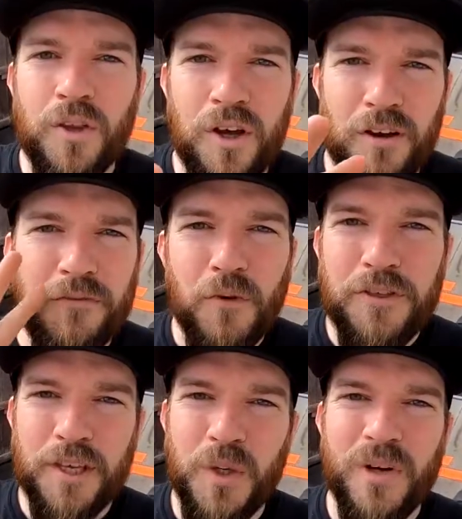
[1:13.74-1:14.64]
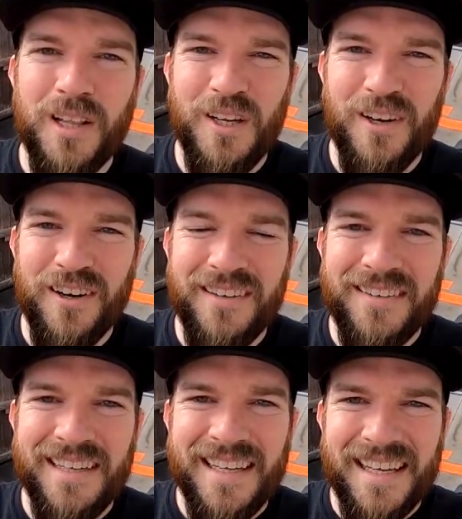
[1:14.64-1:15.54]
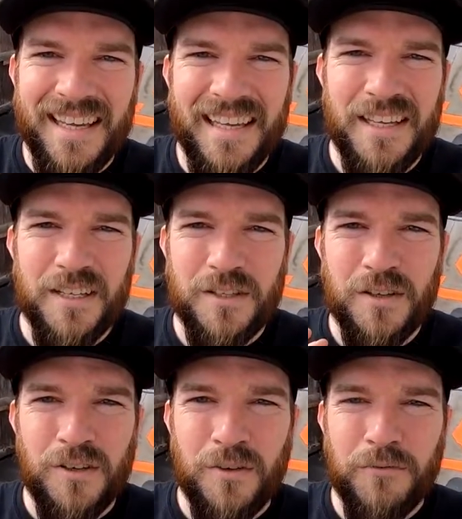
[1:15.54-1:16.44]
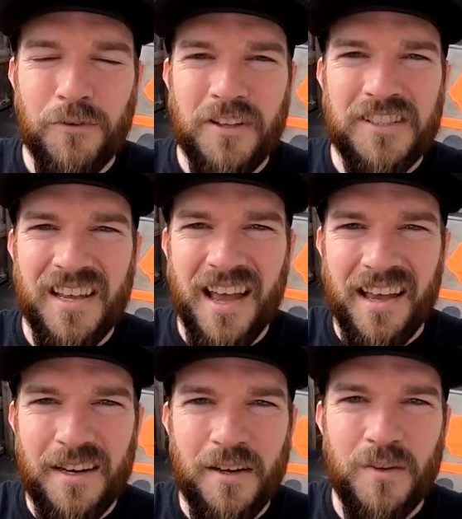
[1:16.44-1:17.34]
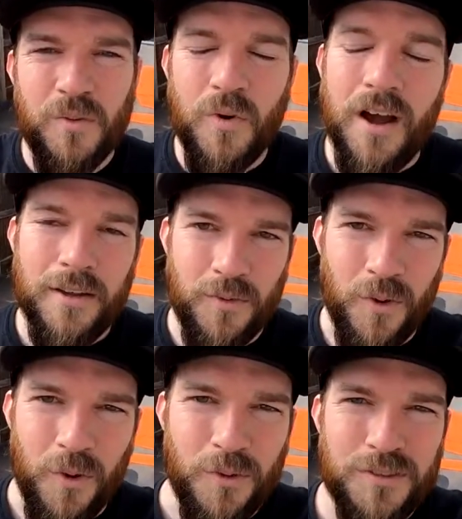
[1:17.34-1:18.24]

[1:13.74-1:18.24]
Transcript: The fourth thing you want to learn is frontside rock and rolls.